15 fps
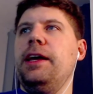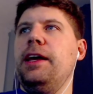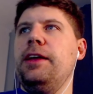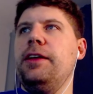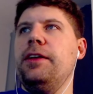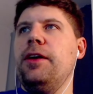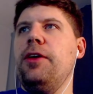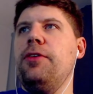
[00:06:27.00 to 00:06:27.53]

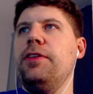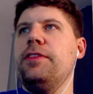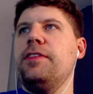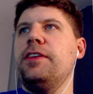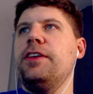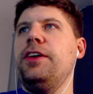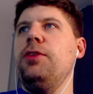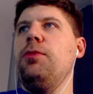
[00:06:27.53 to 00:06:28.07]
You know, it's a
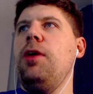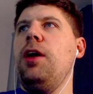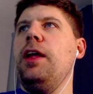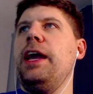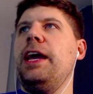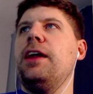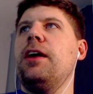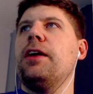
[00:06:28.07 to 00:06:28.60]
Q wall
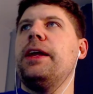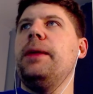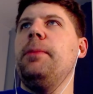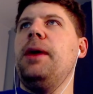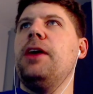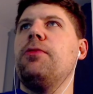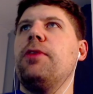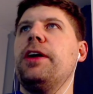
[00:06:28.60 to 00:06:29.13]
anarchy
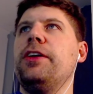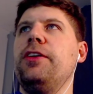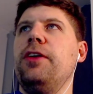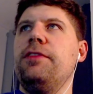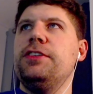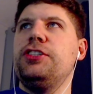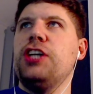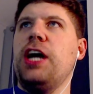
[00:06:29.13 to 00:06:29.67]
mod where you
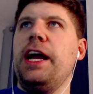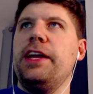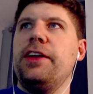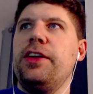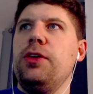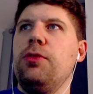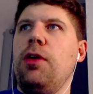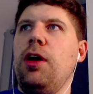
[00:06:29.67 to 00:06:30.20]
have a giant
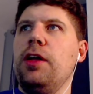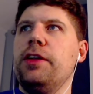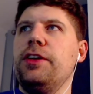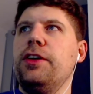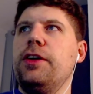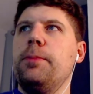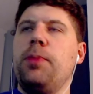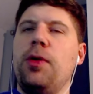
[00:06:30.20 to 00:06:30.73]
Q wall and you
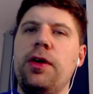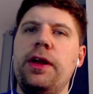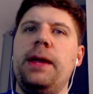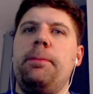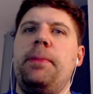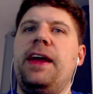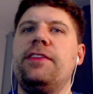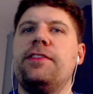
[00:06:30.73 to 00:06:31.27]
could put
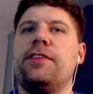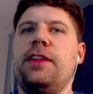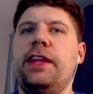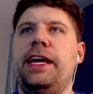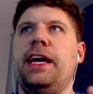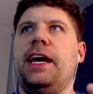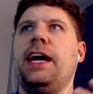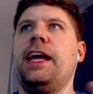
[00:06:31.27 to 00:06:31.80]
it
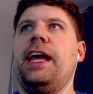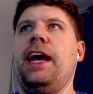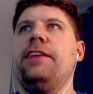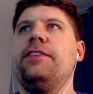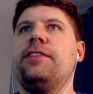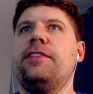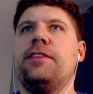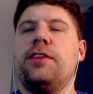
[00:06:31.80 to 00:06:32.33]
basically
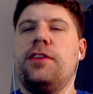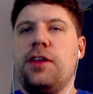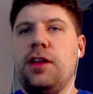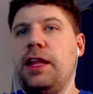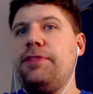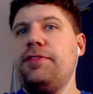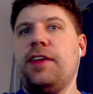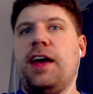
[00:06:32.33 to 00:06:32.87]
against
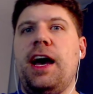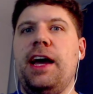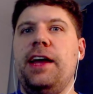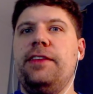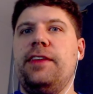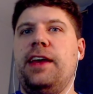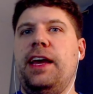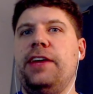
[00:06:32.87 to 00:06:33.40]
cliff
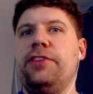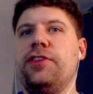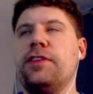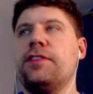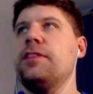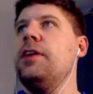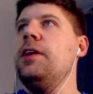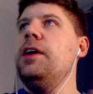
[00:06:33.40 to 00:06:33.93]
sides and
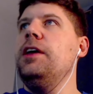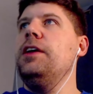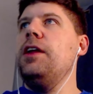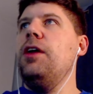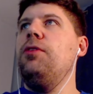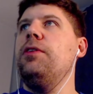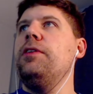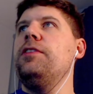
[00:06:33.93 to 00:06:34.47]
just, you
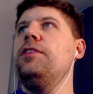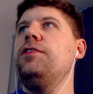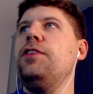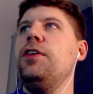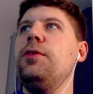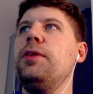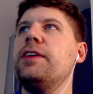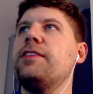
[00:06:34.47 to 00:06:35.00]
know,
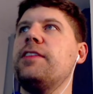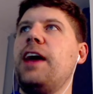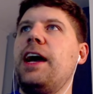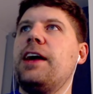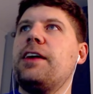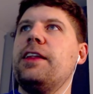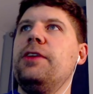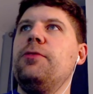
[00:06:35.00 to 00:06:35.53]
do
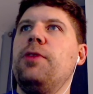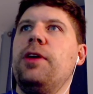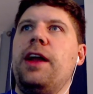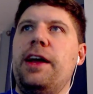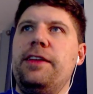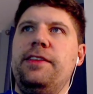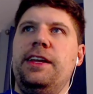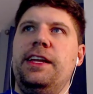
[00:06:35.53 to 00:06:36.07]
exactly what
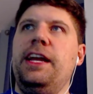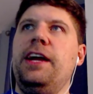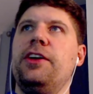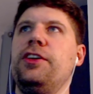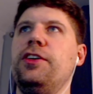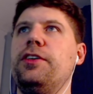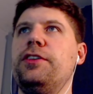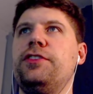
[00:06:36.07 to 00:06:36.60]
I did here.
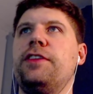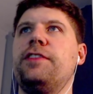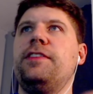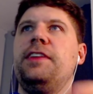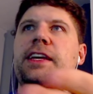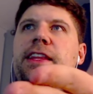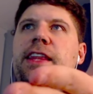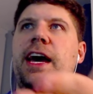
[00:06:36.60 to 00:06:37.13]
You could just
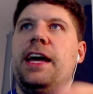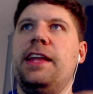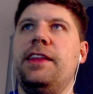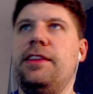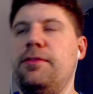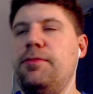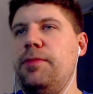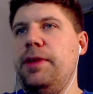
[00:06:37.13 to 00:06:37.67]
see that
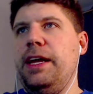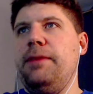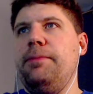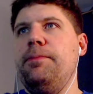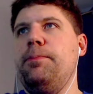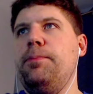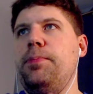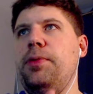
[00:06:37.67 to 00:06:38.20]
we
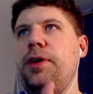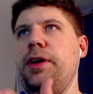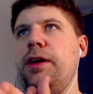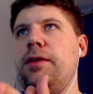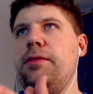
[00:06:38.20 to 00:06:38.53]
put